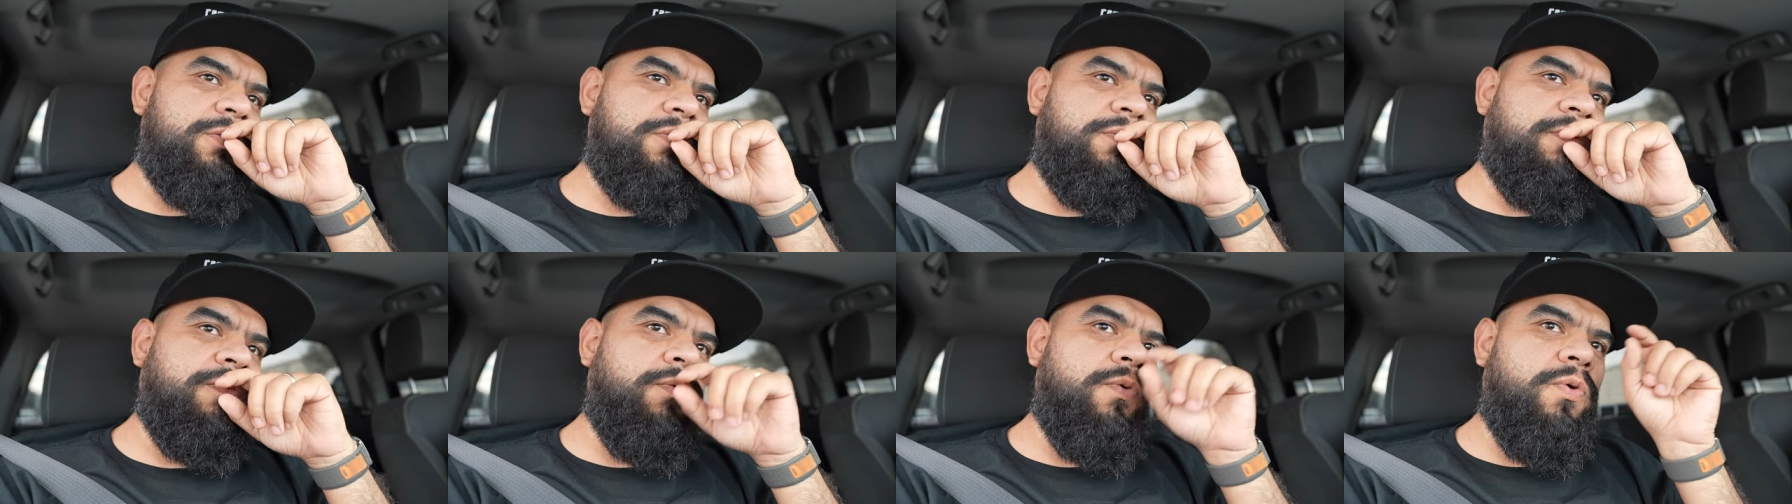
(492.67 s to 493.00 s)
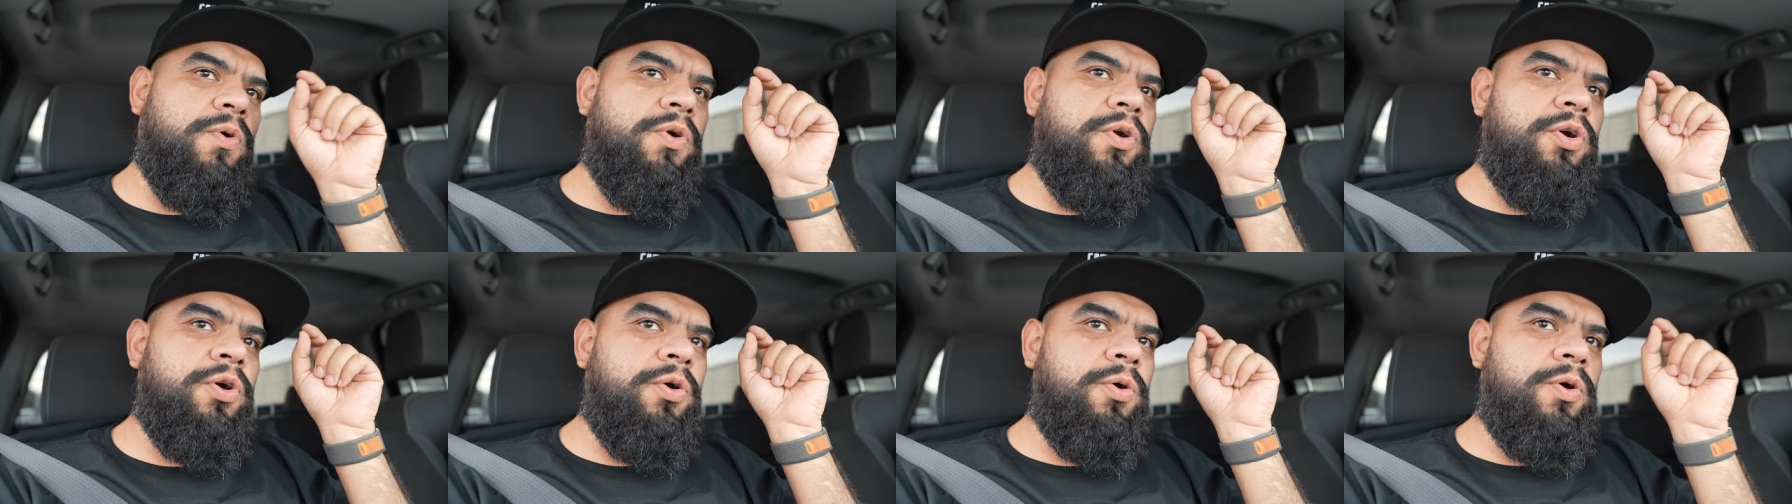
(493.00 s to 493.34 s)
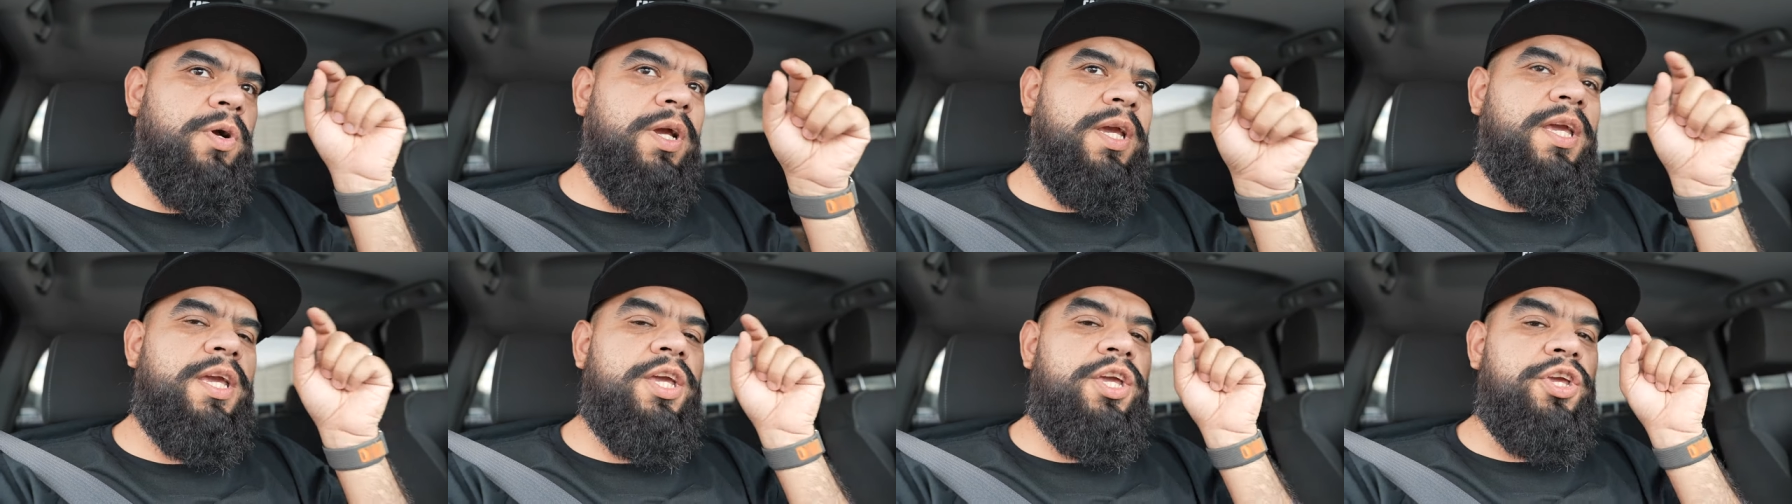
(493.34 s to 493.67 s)
for
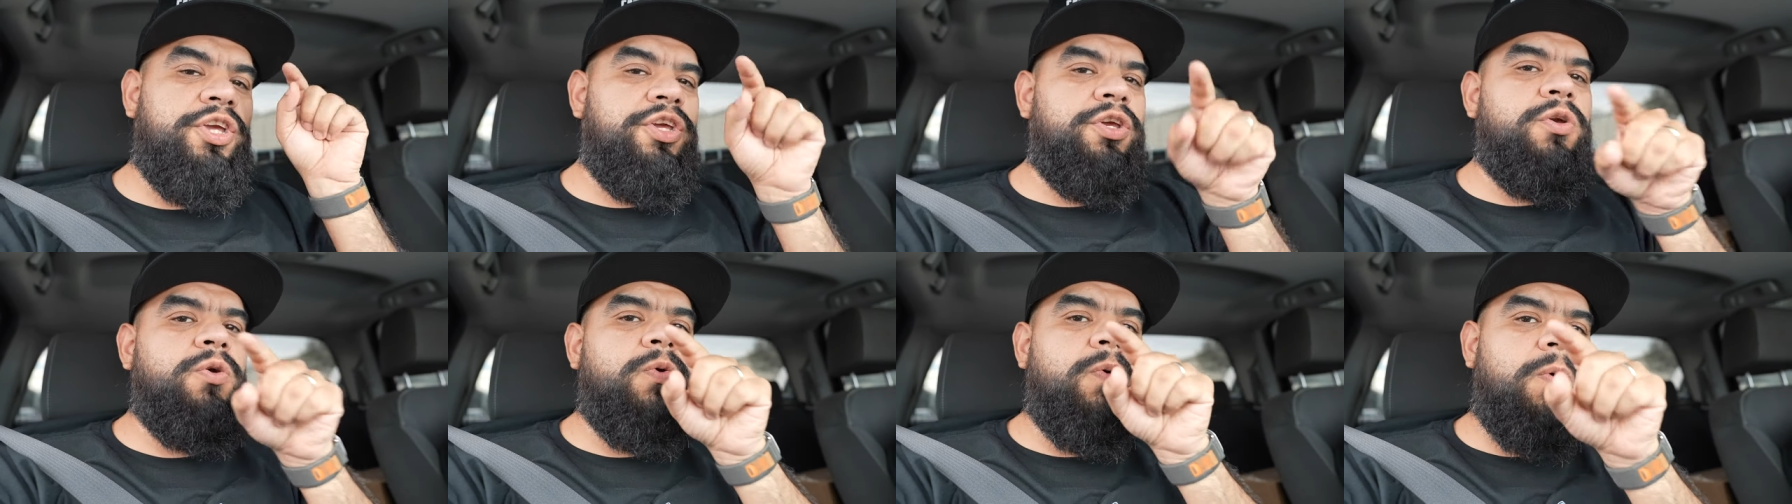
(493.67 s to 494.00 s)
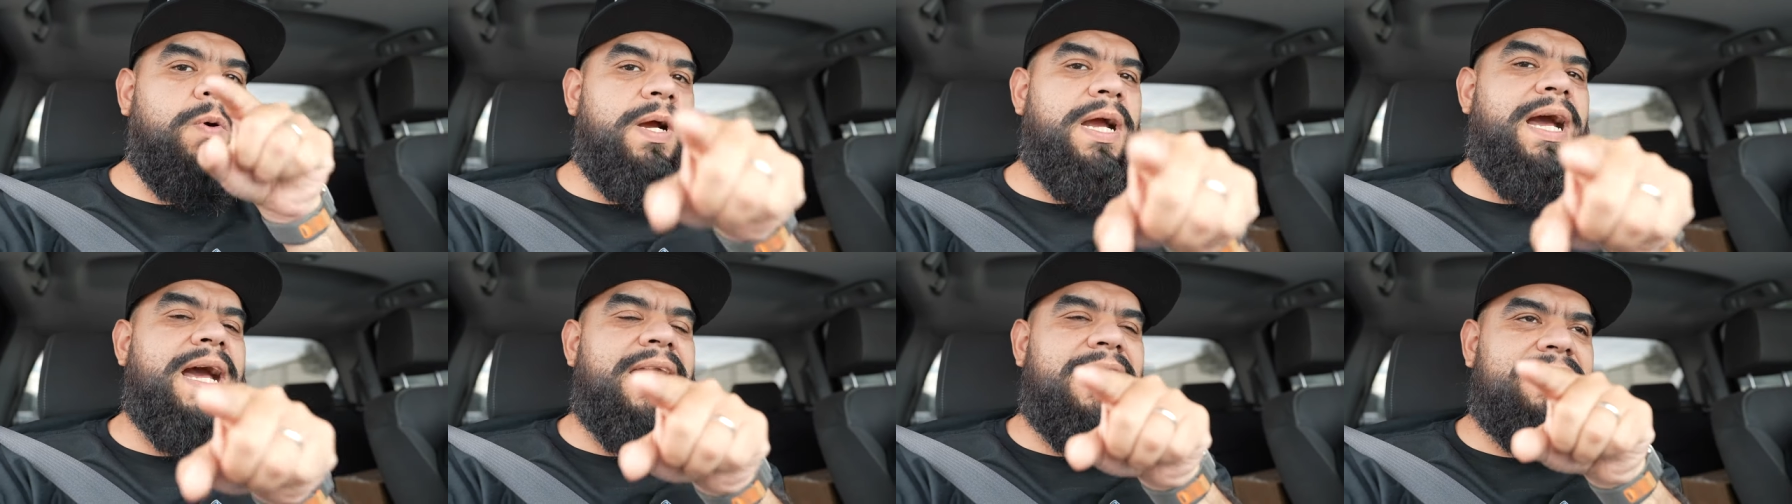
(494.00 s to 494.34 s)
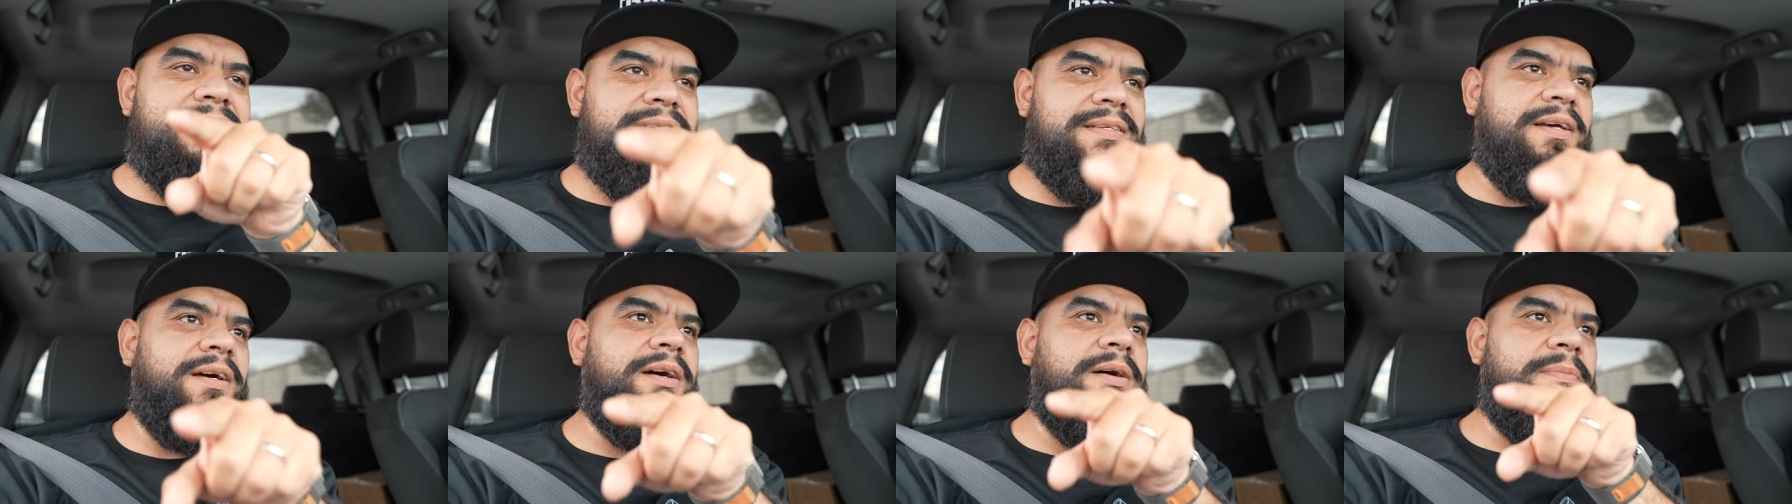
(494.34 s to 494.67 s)
hooking you
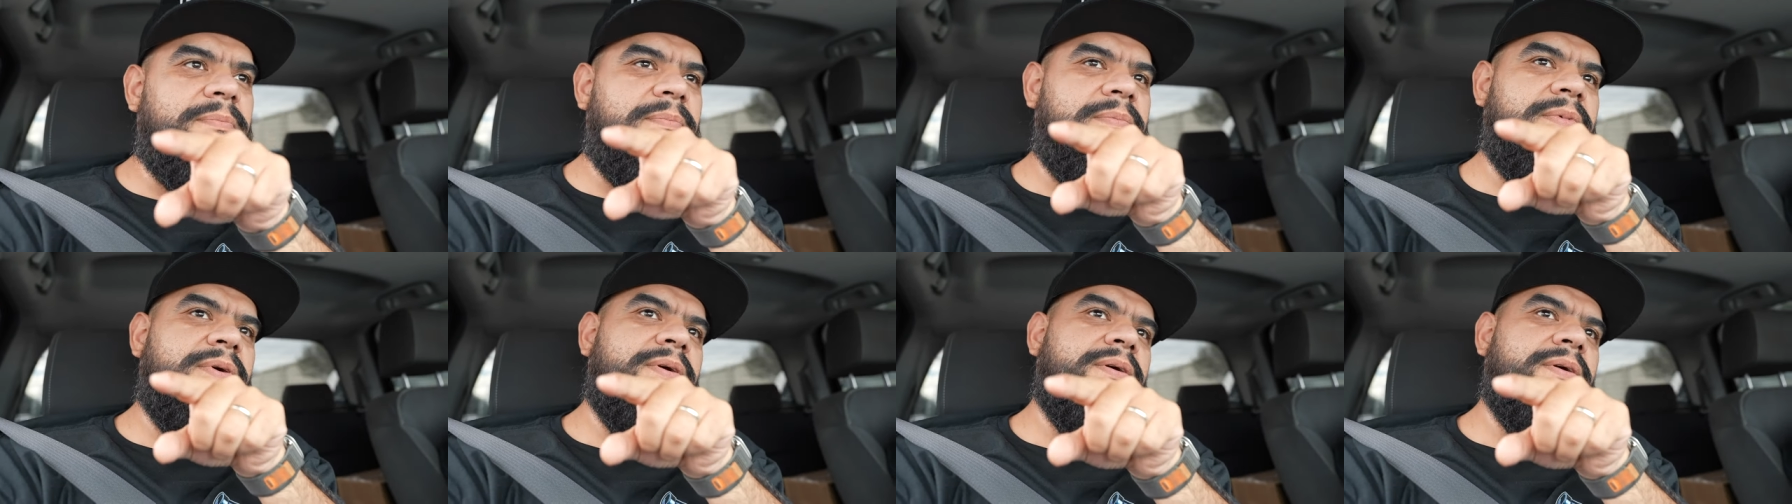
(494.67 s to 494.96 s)
guys up